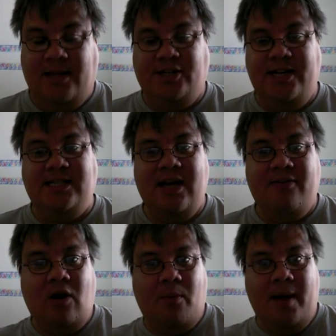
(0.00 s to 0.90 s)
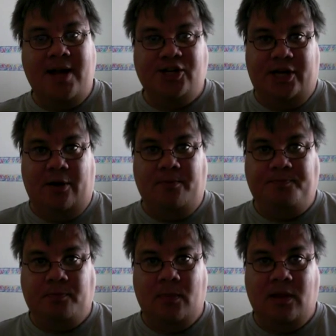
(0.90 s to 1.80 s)
the G7 arpeggio,
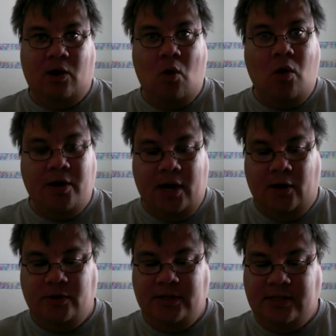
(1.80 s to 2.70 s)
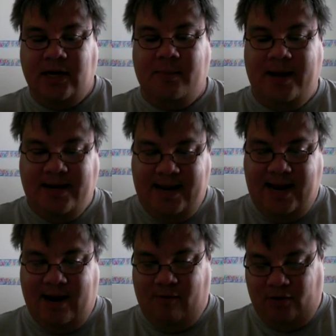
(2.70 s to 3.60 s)
the chord tones, it's going to be a
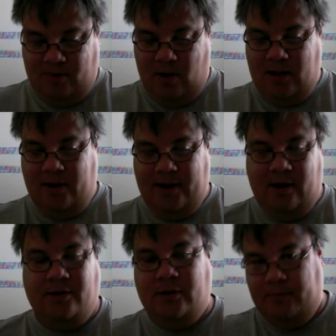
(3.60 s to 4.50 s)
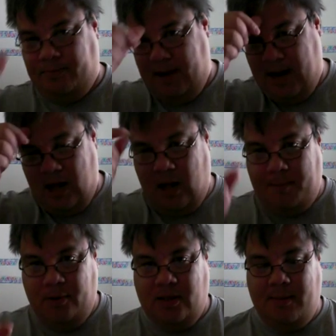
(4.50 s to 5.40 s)
D. I wrote them all out here, so I'll
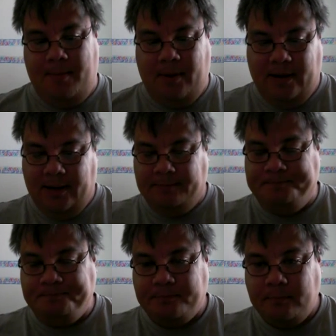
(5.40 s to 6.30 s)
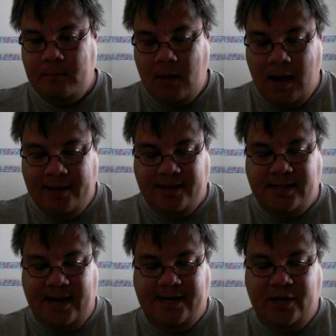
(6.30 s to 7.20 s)
put them up on the
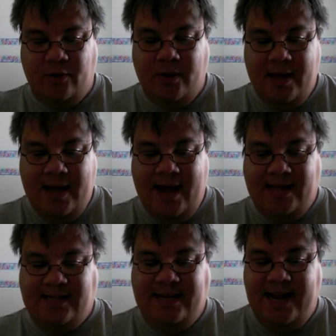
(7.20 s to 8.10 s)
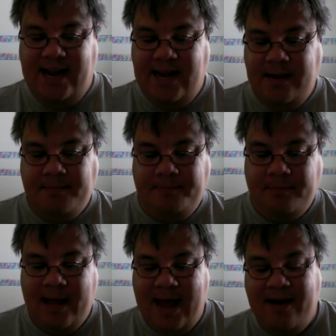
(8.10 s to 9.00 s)
site too. It's D,
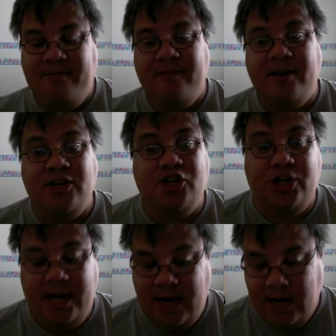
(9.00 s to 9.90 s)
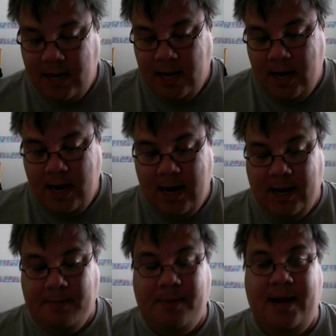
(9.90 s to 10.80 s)
F, G,
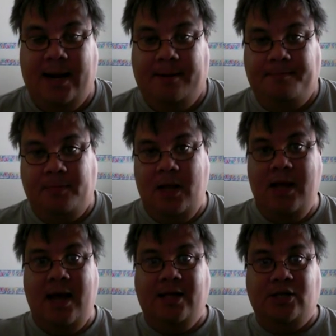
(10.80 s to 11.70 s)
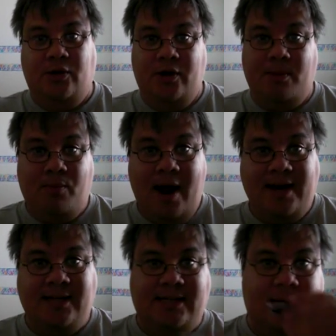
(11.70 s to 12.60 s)
and B. And so you can
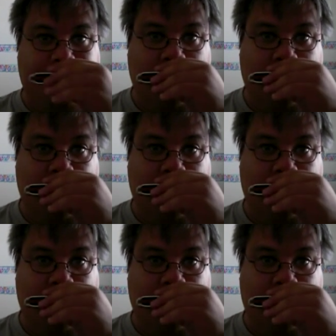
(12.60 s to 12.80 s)
practice that.